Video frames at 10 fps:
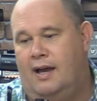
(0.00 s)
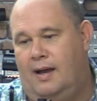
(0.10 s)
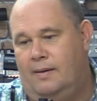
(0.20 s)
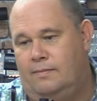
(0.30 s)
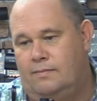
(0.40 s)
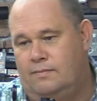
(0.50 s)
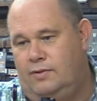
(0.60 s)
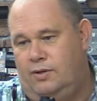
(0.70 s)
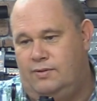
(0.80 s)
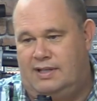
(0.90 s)
I'm
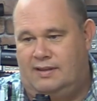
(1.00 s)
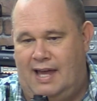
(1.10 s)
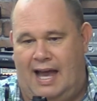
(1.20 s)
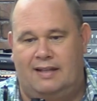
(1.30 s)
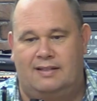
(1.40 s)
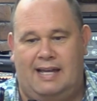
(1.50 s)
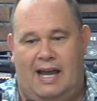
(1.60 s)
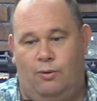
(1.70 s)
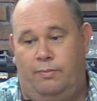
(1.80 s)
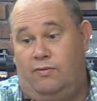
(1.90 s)
using that to
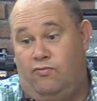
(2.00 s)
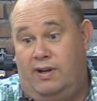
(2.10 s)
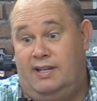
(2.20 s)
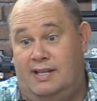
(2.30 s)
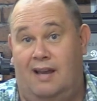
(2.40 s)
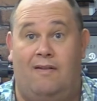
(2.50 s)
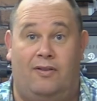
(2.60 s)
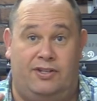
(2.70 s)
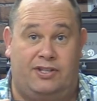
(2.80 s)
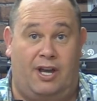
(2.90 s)
help me
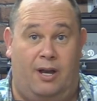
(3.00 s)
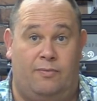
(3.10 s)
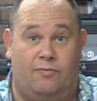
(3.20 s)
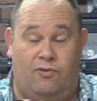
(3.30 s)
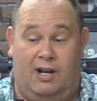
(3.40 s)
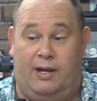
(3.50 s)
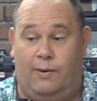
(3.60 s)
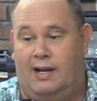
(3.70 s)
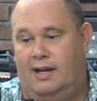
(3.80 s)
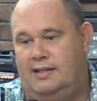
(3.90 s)
re-zero the scope really
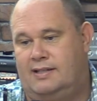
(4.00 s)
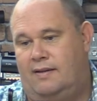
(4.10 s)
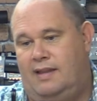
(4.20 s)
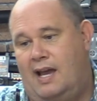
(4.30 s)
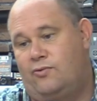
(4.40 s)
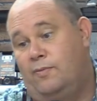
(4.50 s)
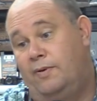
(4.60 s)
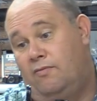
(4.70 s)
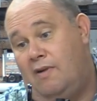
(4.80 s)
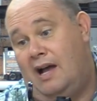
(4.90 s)
quickly. So the extra
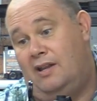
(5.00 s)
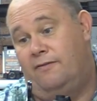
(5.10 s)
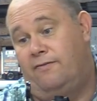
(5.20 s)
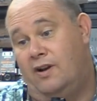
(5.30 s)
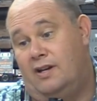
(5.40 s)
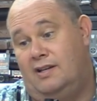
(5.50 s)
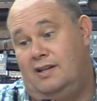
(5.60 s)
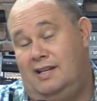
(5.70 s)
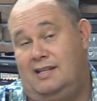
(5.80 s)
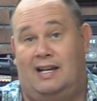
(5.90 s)
bit of rad at the front
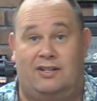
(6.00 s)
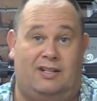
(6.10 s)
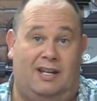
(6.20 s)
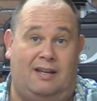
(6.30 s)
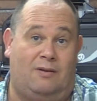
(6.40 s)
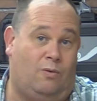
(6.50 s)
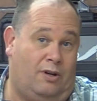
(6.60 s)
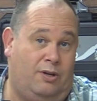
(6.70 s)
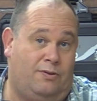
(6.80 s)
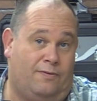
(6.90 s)
is actually
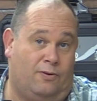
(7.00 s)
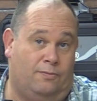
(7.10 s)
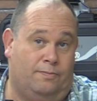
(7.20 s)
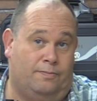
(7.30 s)
quite useful.